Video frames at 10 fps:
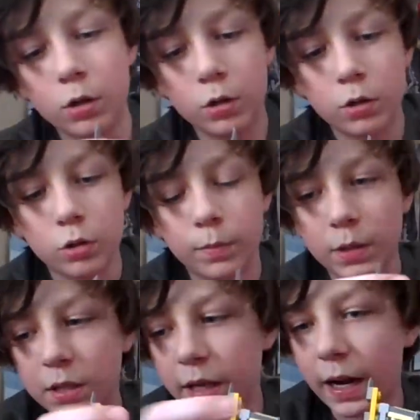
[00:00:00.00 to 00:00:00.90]
drip
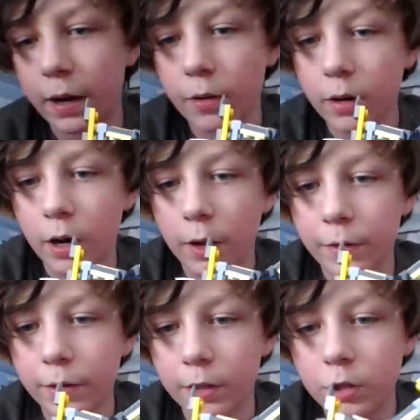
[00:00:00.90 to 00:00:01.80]
these down on
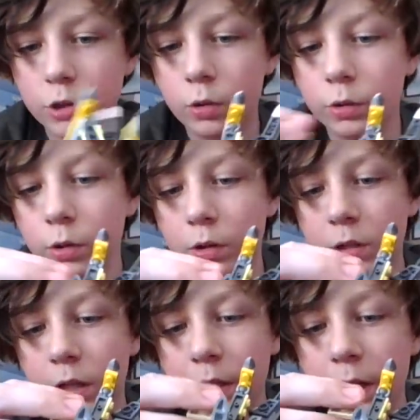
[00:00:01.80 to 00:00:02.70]
the
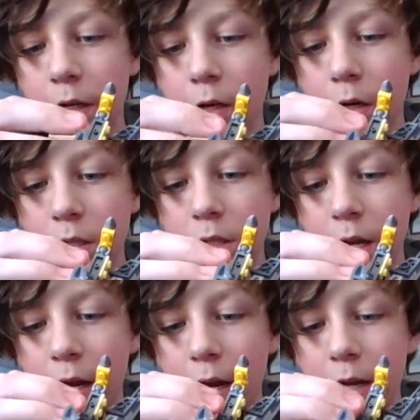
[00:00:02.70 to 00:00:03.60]
shoulders, and then
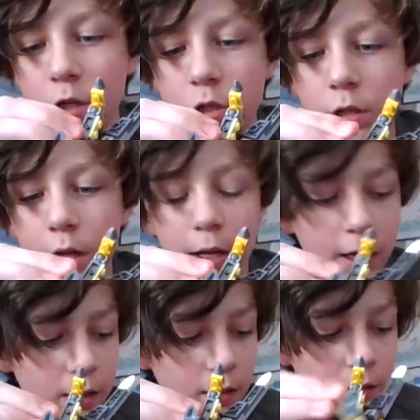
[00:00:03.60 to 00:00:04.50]
attach the
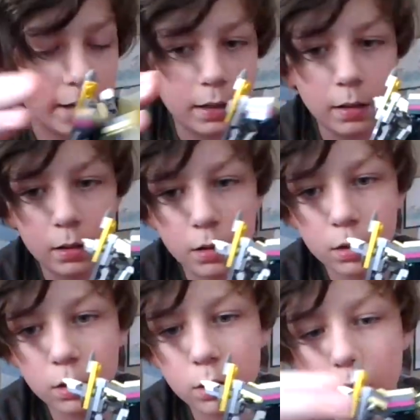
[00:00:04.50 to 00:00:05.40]
head like
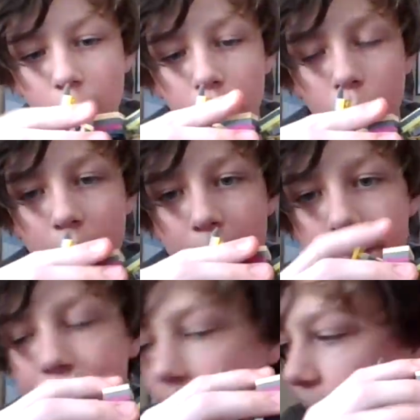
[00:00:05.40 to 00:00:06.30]
so.
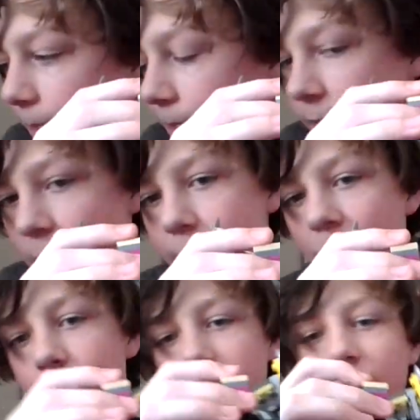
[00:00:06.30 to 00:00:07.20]
And
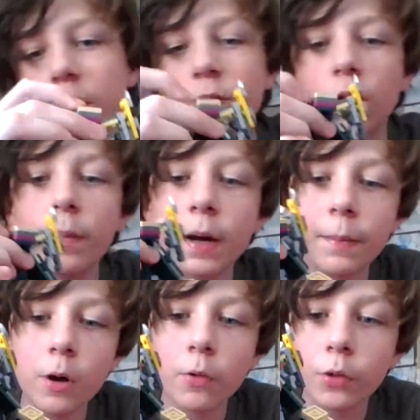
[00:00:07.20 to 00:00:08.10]
bam, we got his robot
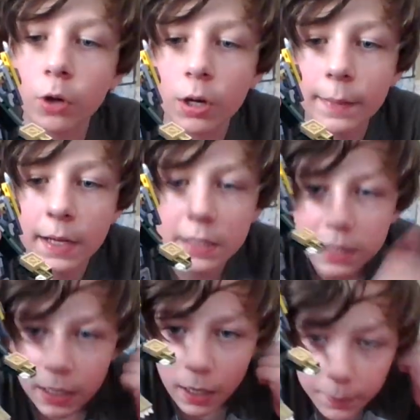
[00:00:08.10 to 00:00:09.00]
mode. 30 minutes
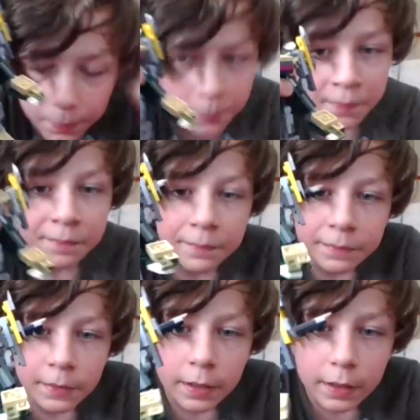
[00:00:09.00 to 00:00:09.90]
in.
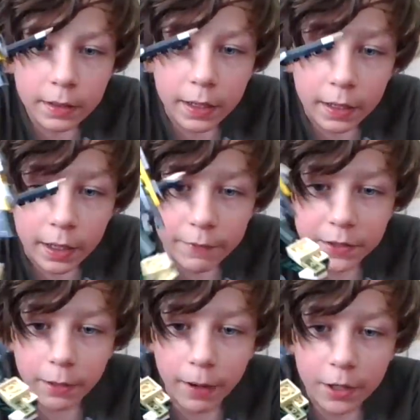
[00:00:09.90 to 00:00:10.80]
Yeah, if you
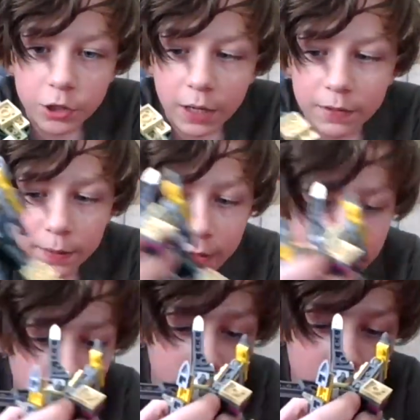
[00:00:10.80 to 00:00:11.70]
did it right, you should have something like
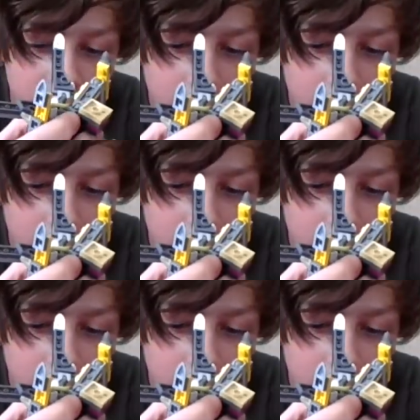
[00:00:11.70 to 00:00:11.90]
this.